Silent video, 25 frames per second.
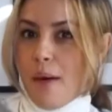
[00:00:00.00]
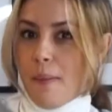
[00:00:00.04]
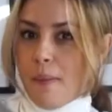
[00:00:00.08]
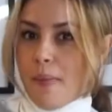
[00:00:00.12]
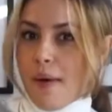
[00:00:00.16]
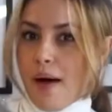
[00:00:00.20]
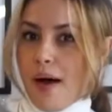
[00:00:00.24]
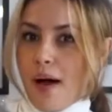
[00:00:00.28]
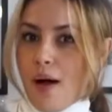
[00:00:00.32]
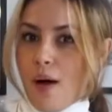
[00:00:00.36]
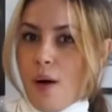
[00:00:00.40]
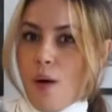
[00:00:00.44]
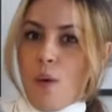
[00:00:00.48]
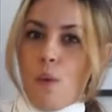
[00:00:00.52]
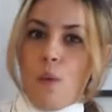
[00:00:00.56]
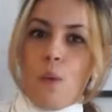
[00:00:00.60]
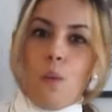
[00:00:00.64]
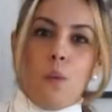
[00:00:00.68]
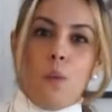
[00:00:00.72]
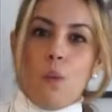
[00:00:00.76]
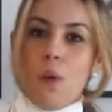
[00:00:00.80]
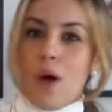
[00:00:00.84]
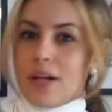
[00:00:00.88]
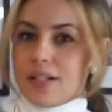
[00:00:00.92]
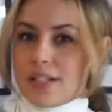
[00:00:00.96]
about
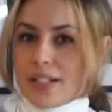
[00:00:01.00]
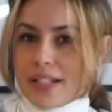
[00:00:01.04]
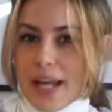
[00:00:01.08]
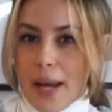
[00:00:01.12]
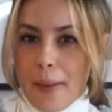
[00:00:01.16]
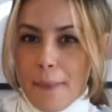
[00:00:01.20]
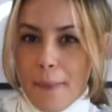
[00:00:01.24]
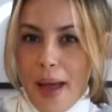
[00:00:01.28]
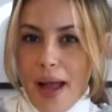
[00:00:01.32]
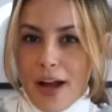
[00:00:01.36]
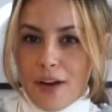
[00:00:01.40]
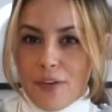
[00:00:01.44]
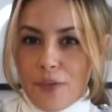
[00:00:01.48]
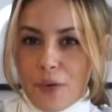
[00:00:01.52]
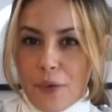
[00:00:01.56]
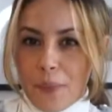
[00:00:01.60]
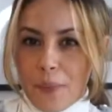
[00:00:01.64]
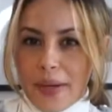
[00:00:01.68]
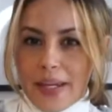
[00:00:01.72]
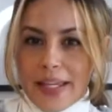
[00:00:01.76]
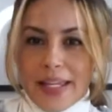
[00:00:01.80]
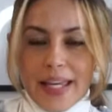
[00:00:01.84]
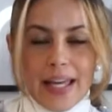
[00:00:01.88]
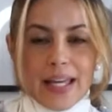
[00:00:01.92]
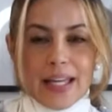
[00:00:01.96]
what did I pack for
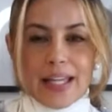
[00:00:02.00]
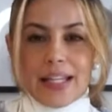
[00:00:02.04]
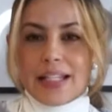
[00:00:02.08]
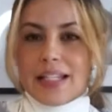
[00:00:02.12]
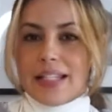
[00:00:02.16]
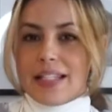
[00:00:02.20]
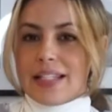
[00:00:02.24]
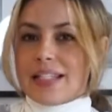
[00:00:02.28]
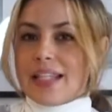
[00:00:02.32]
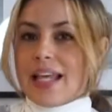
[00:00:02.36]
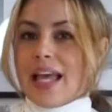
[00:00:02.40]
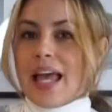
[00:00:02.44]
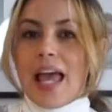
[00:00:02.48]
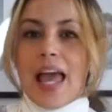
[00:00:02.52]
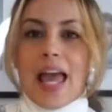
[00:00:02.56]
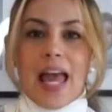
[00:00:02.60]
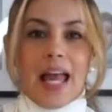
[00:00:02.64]
my kids